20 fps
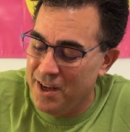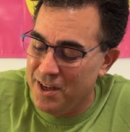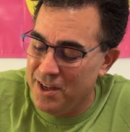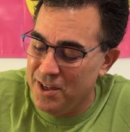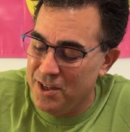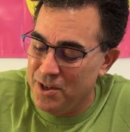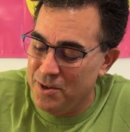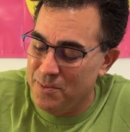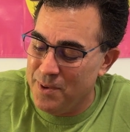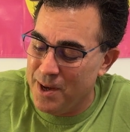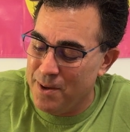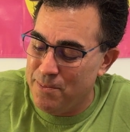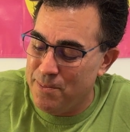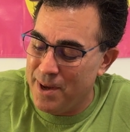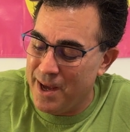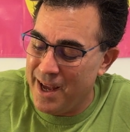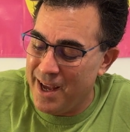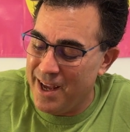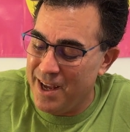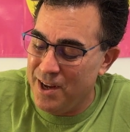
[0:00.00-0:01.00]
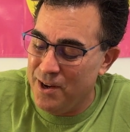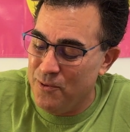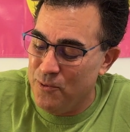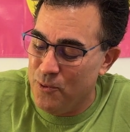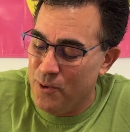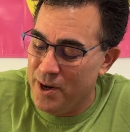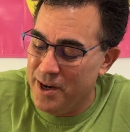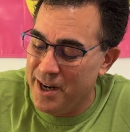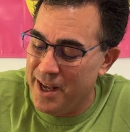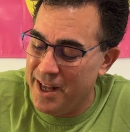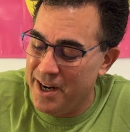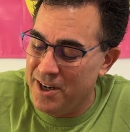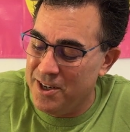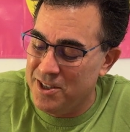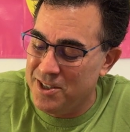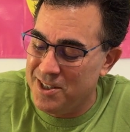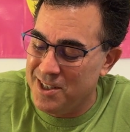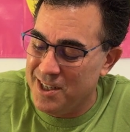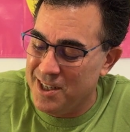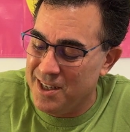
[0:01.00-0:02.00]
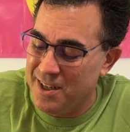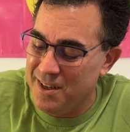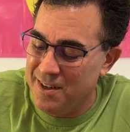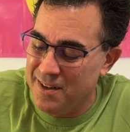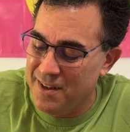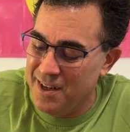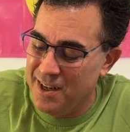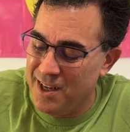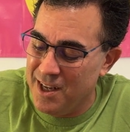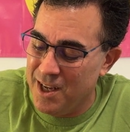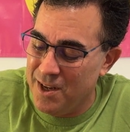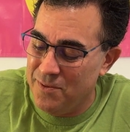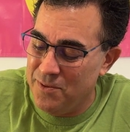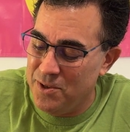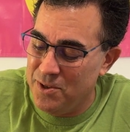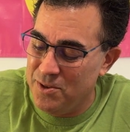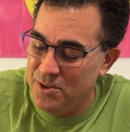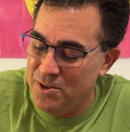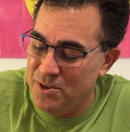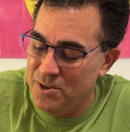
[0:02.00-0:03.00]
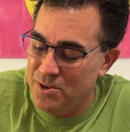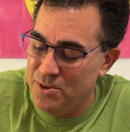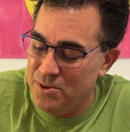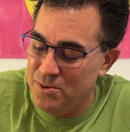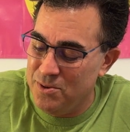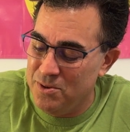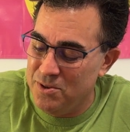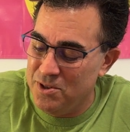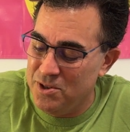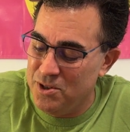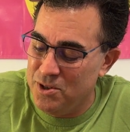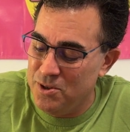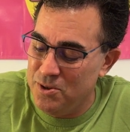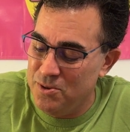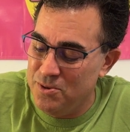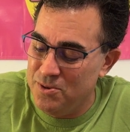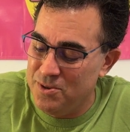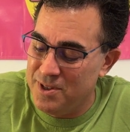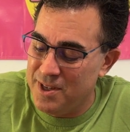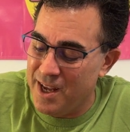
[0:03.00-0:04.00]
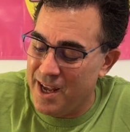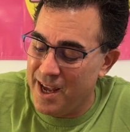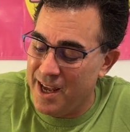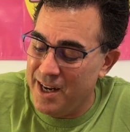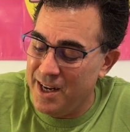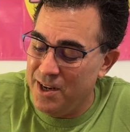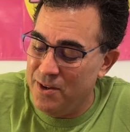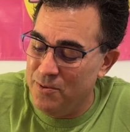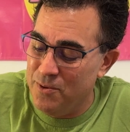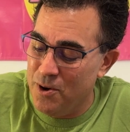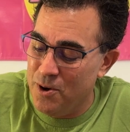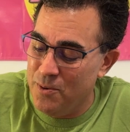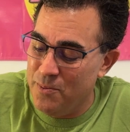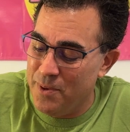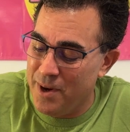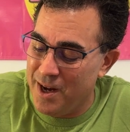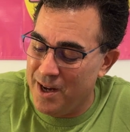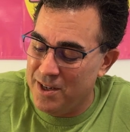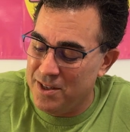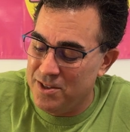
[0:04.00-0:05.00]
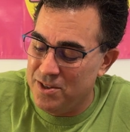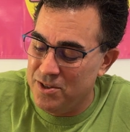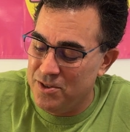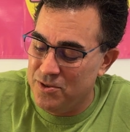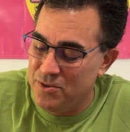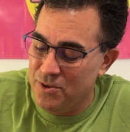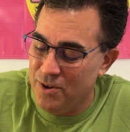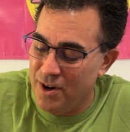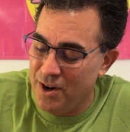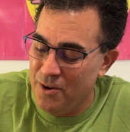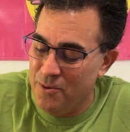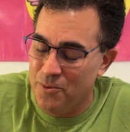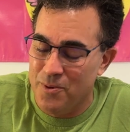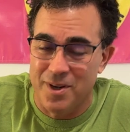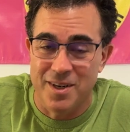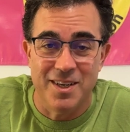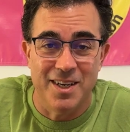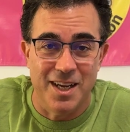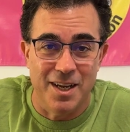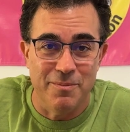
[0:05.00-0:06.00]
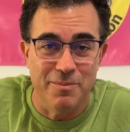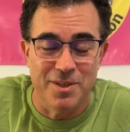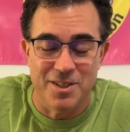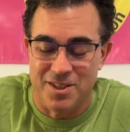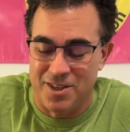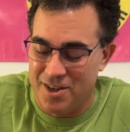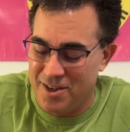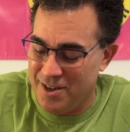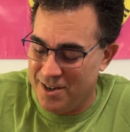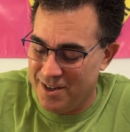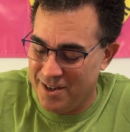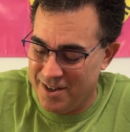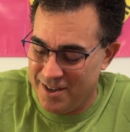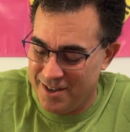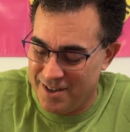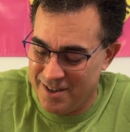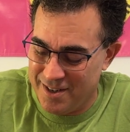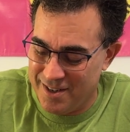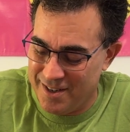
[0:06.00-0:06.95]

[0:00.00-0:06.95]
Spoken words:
you may pay 1 energy. If you do, choose any robot to draw 1 damage card.